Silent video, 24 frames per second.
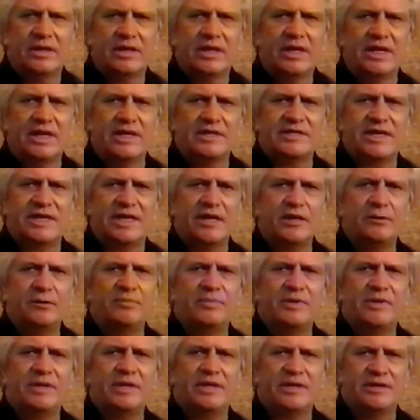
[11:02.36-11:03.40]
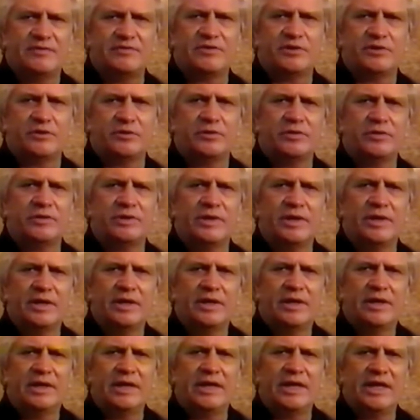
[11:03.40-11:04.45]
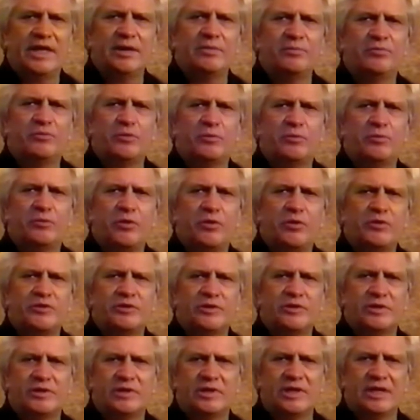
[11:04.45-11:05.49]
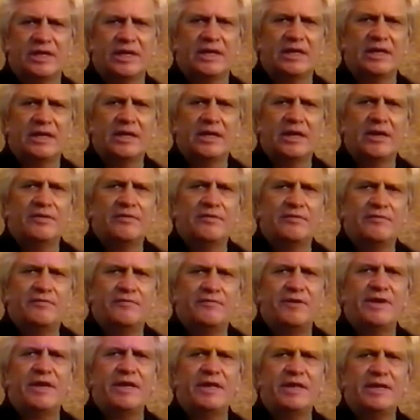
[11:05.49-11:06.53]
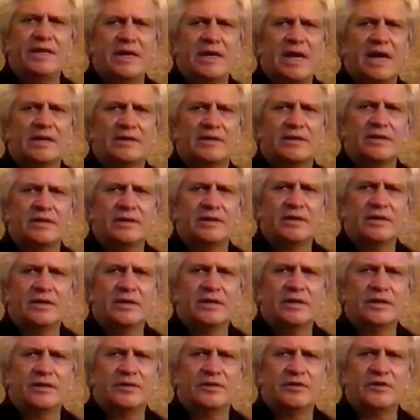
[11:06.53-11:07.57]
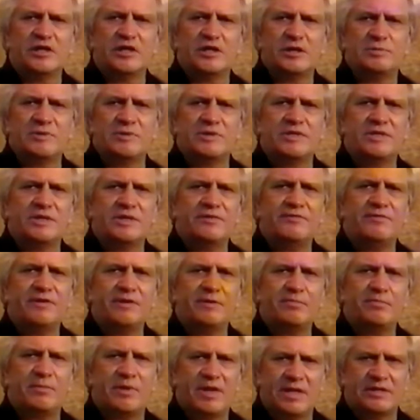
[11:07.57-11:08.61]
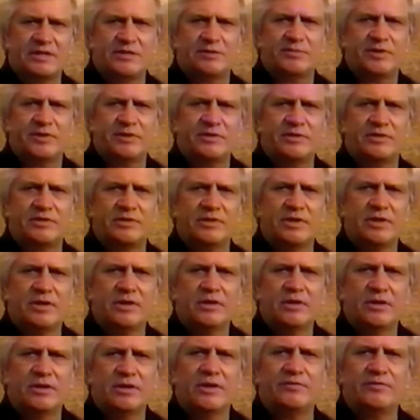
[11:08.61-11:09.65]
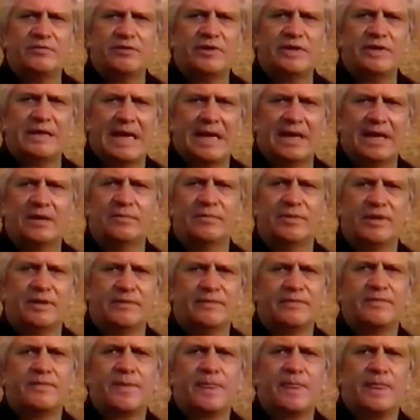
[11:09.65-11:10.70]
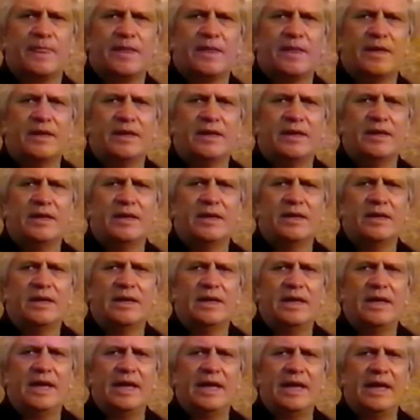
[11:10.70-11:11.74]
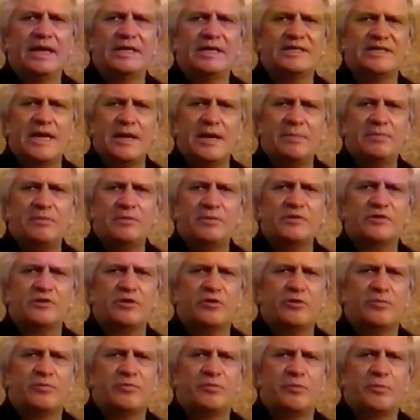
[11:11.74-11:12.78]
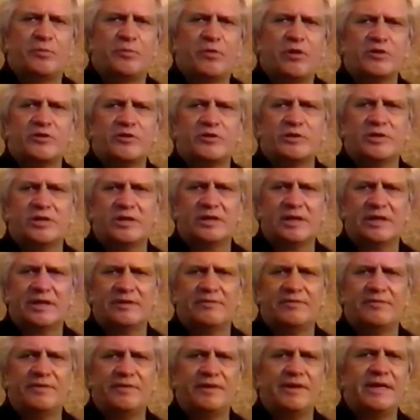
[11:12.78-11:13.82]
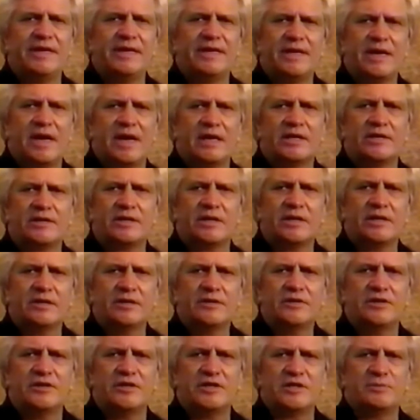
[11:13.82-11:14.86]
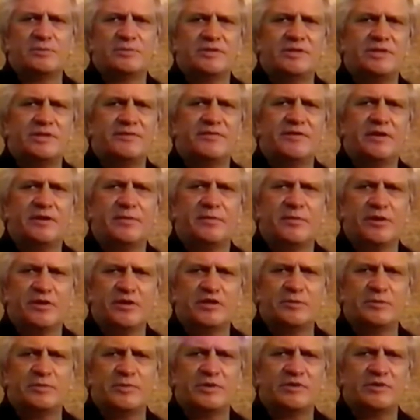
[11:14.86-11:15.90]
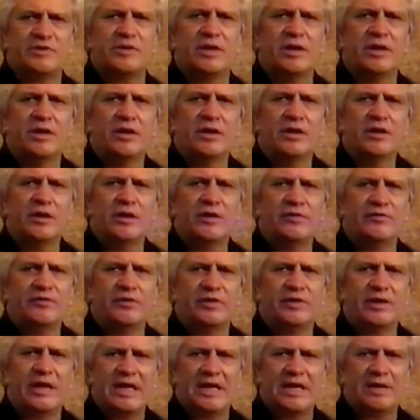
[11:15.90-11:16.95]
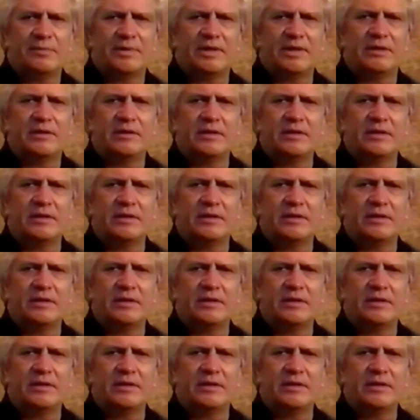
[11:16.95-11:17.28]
is the help it gives you in proportionately fitting the art to the specific measurements of your anatomy. Examples of proportionately fitting the art to the specific measurements of your anatomy